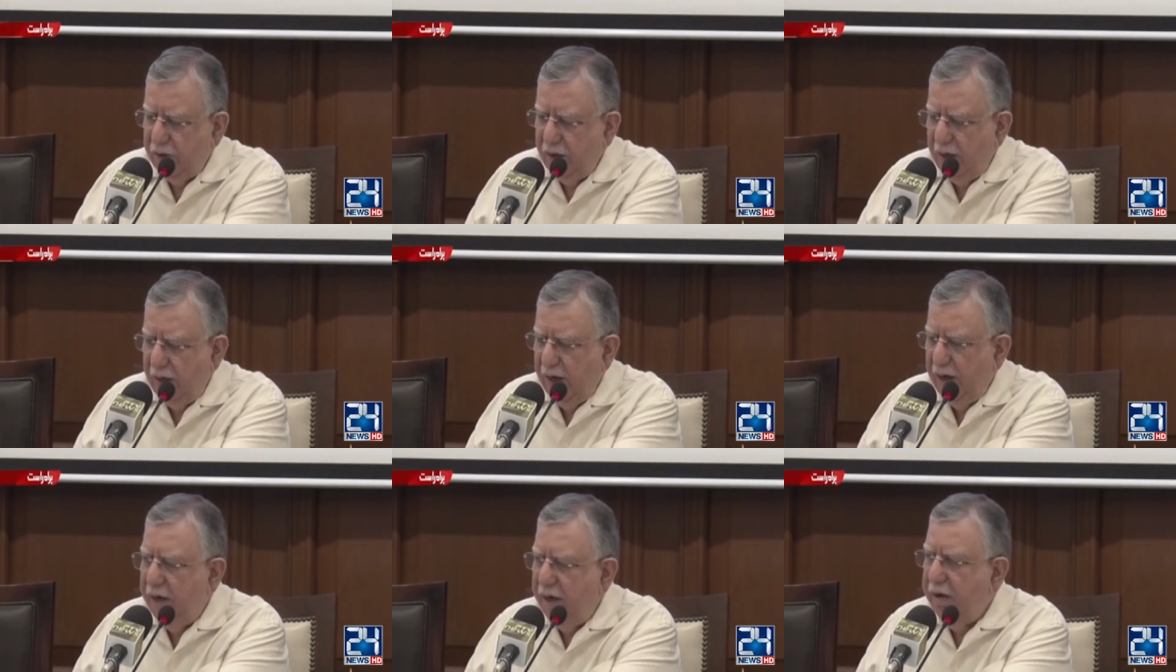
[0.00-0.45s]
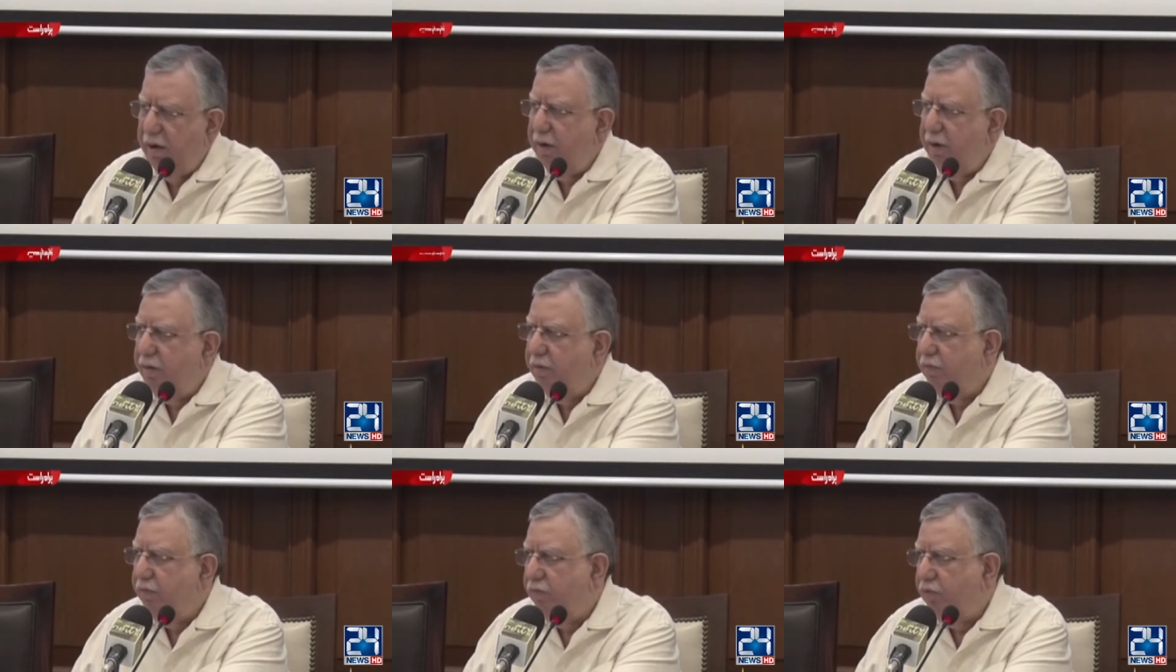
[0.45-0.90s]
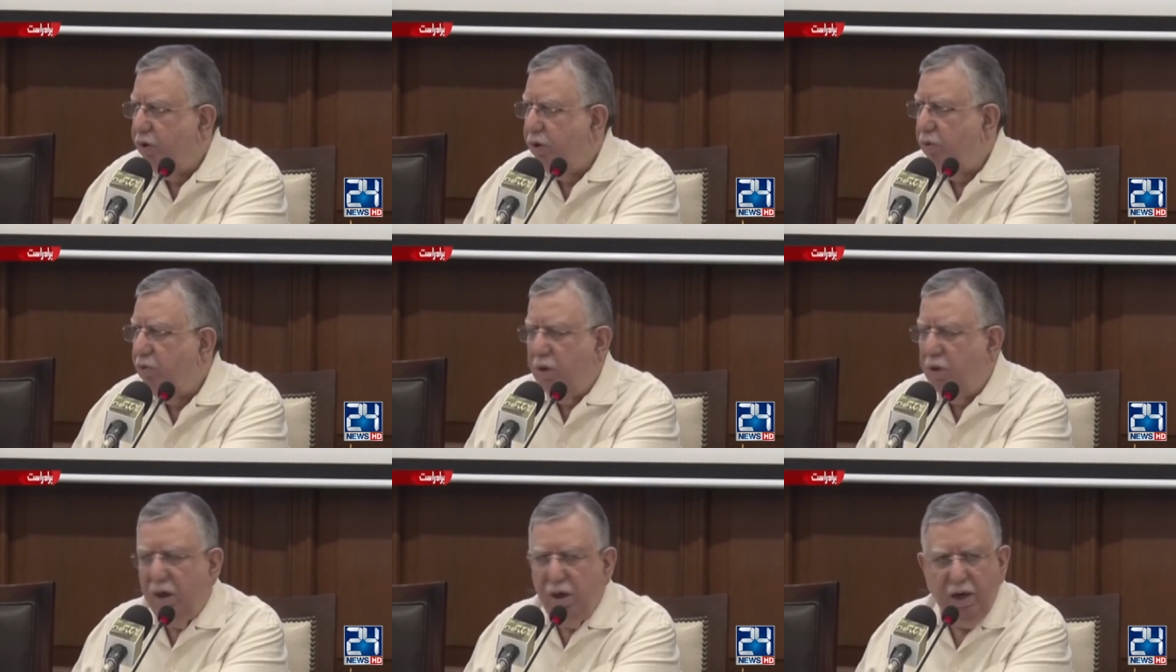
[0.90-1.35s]
and
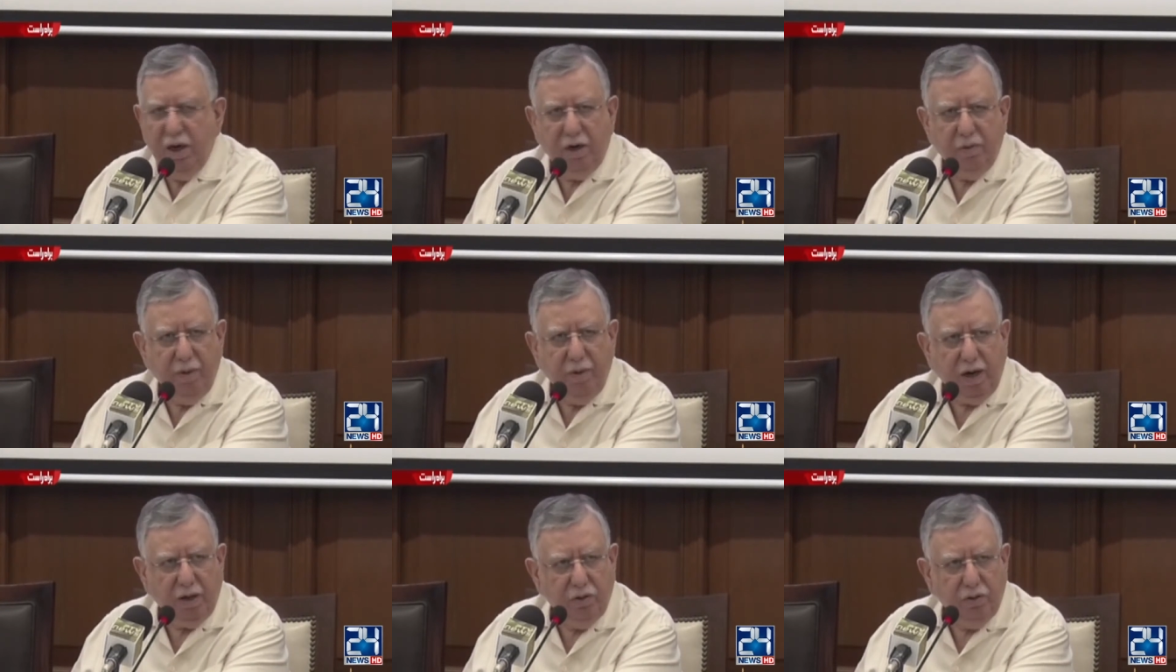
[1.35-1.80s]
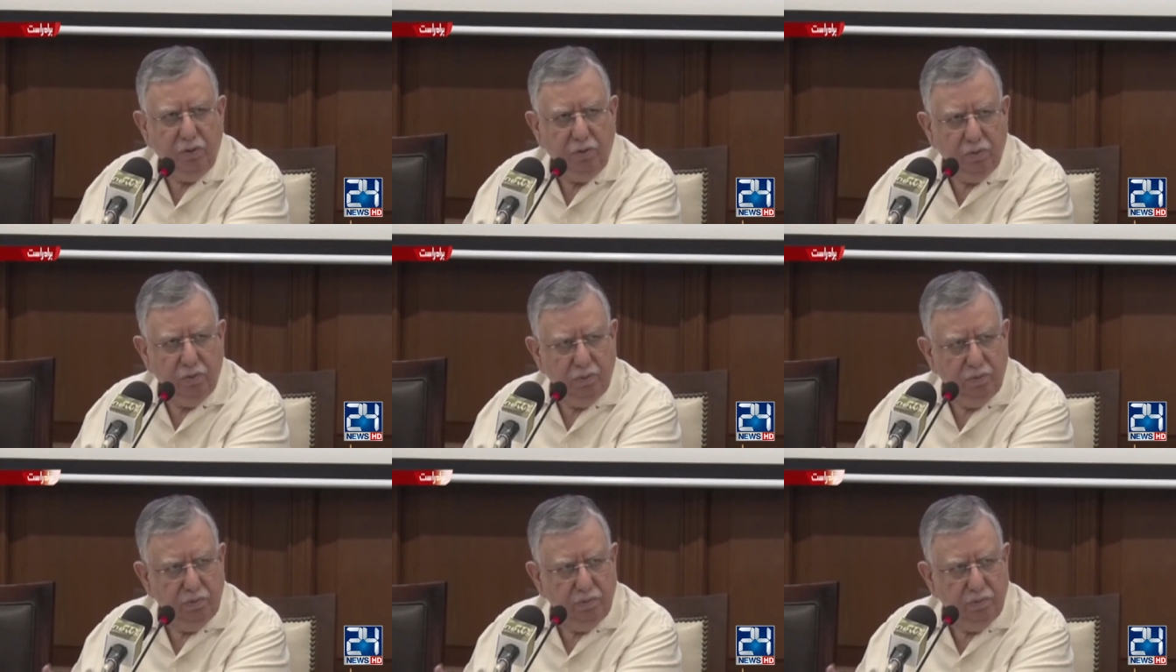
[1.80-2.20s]
we will get back to you.